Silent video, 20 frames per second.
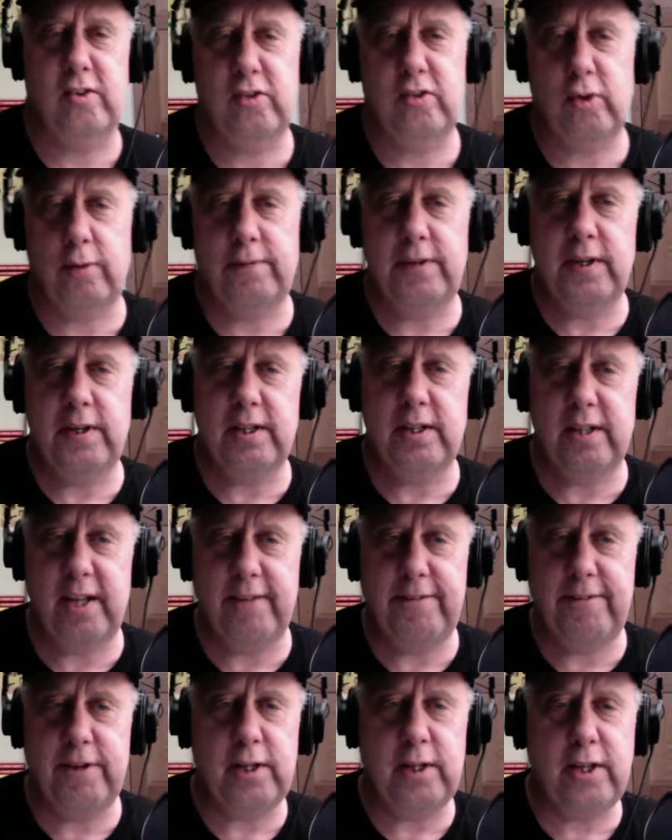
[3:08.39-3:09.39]
So if you
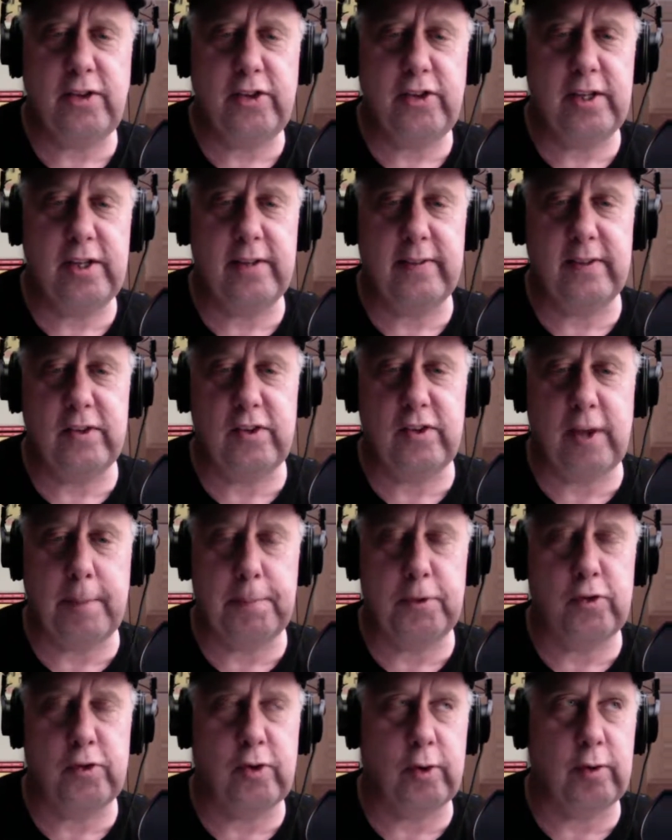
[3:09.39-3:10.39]
listen to this
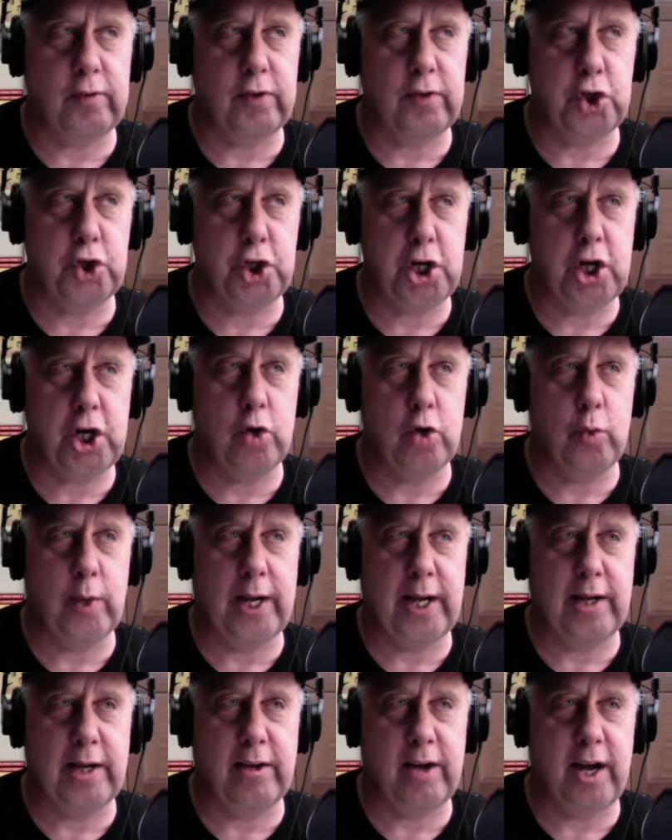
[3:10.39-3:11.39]
episode of the show, when
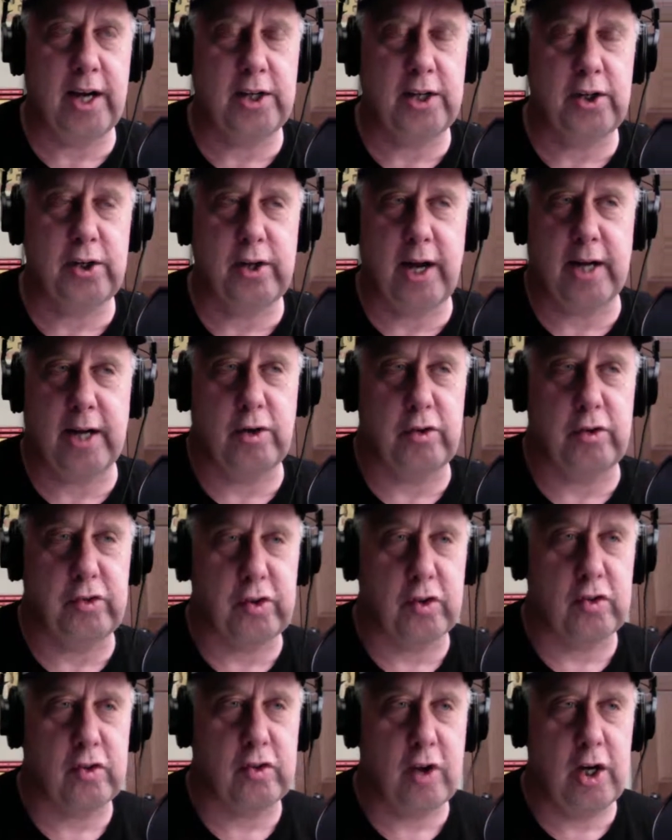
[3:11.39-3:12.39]
I talked to Dr.
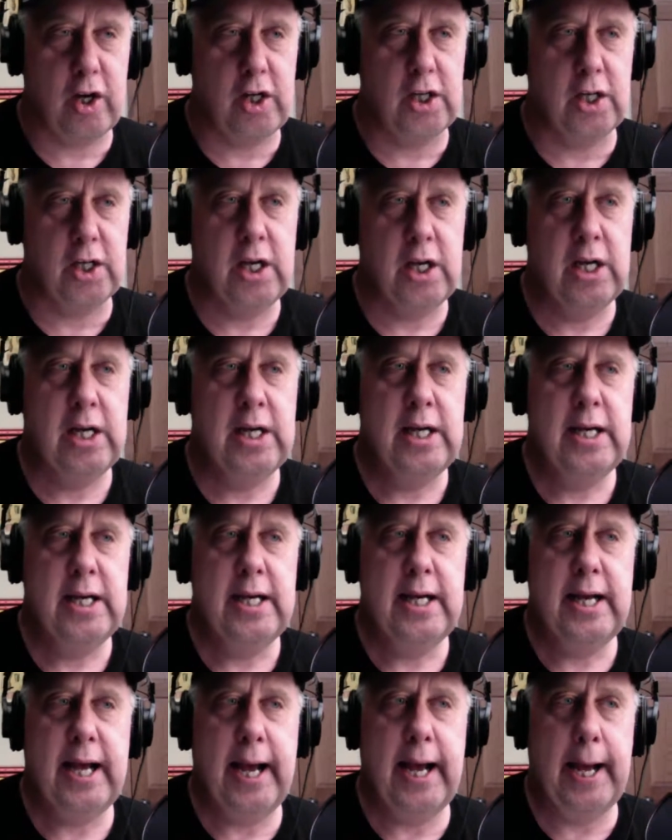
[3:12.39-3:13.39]
Sasong,
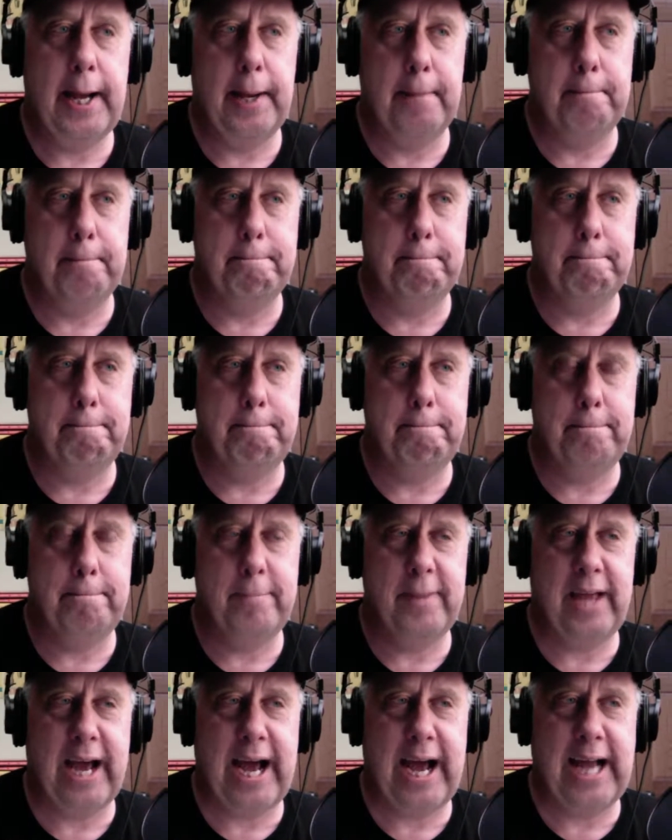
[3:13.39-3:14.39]

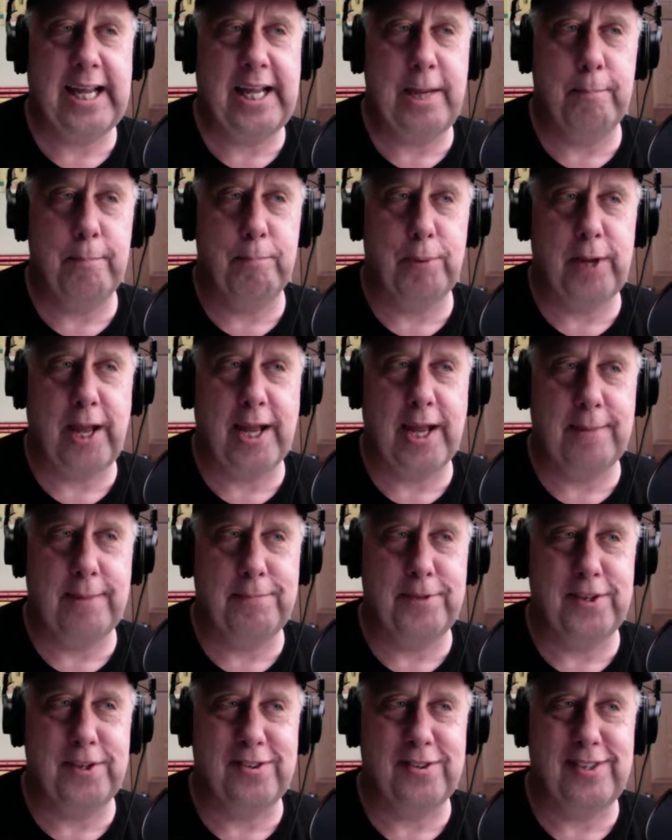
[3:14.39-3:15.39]
I keep bringing up
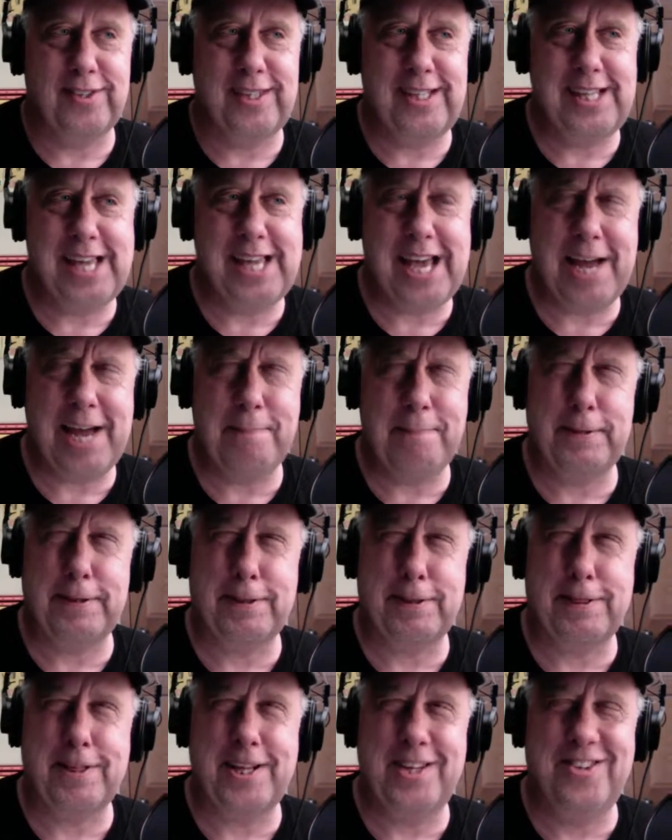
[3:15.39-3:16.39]
this, yeah, but
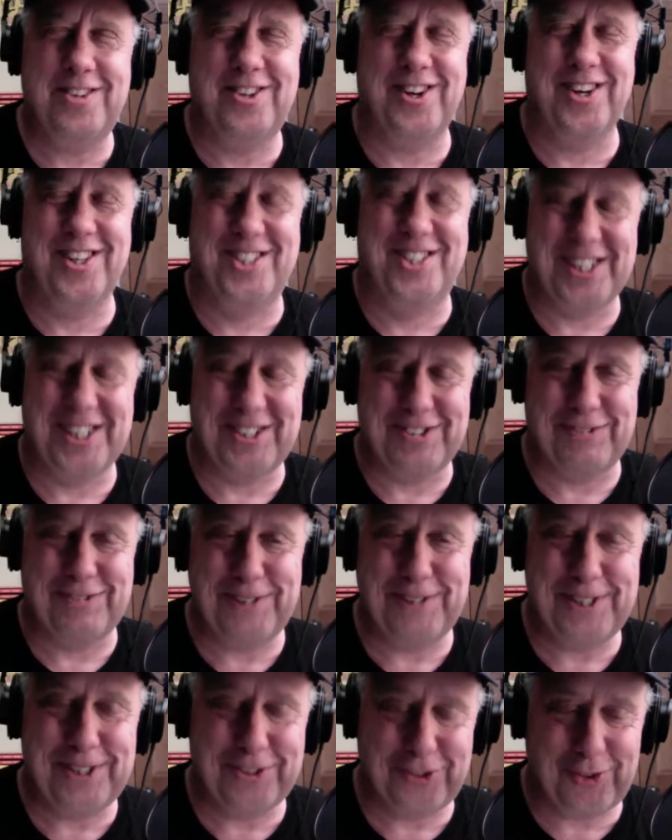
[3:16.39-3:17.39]
things just
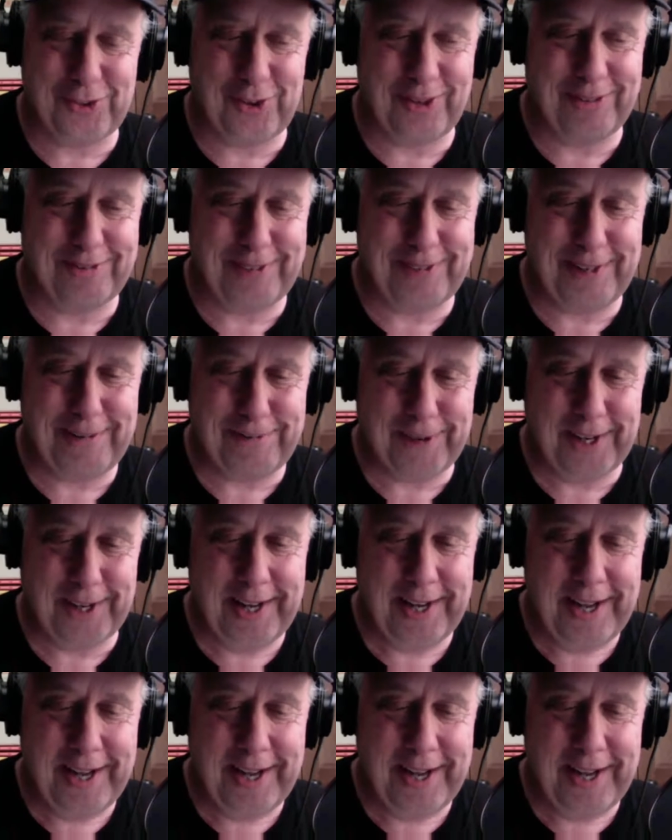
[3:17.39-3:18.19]
feel sort of different.